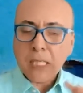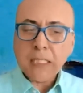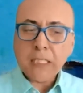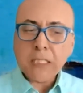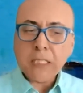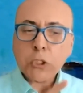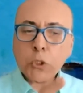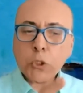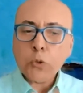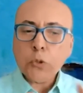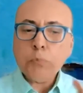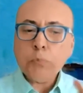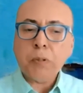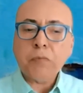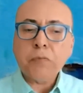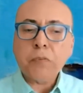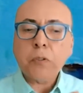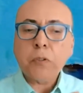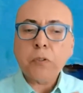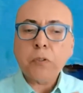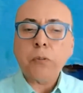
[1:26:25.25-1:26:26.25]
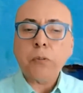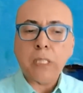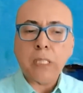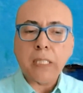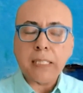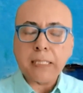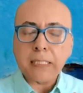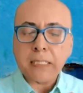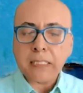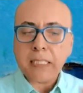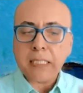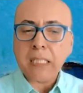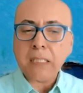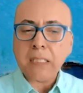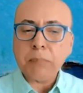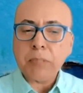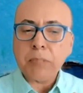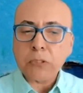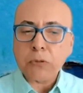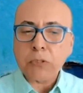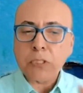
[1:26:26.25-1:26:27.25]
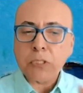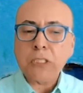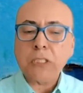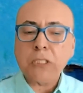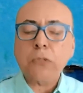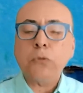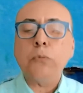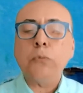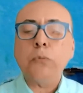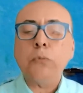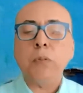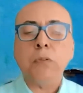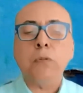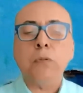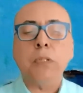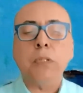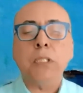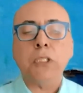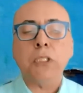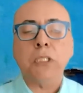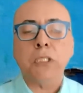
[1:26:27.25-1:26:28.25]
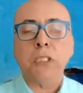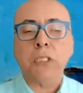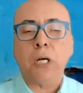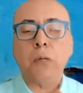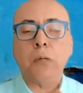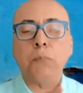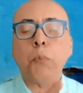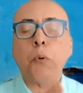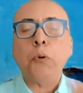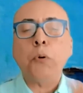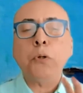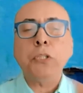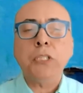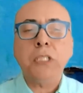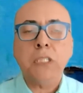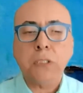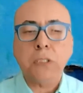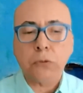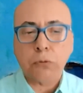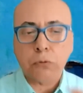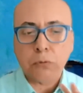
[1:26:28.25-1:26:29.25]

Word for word: this group of uh, uh, statements or this group of questions are pointing